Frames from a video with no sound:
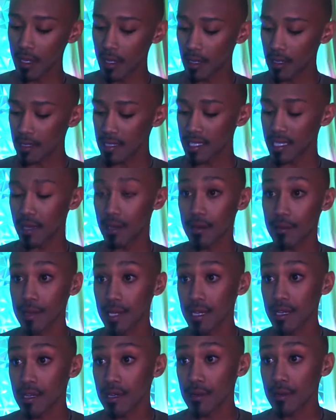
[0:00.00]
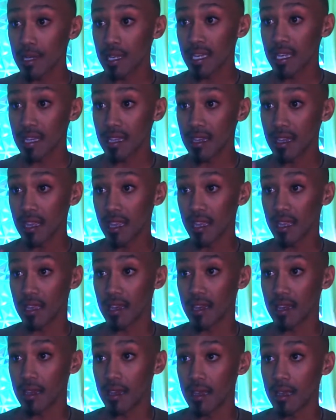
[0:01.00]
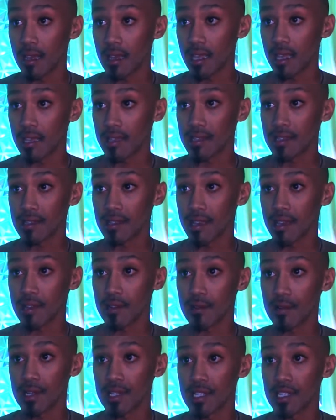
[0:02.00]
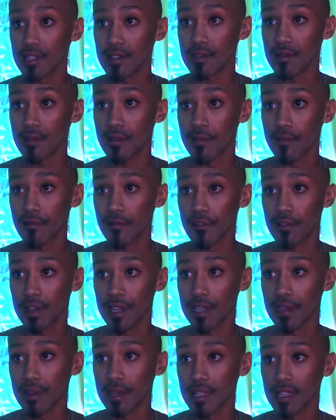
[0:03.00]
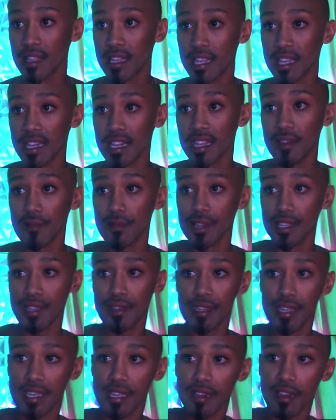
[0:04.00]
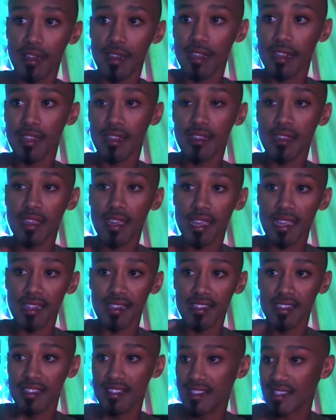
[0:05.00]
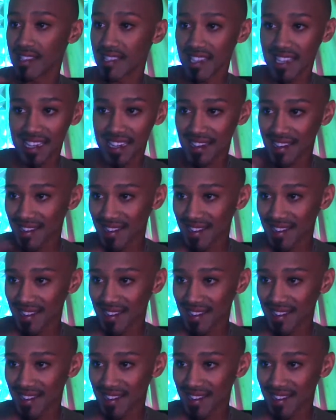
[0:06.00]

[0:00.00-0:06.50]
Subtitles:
So I'm gonna go ahead and answer that question for you, Eleni. Will you get engaged this year?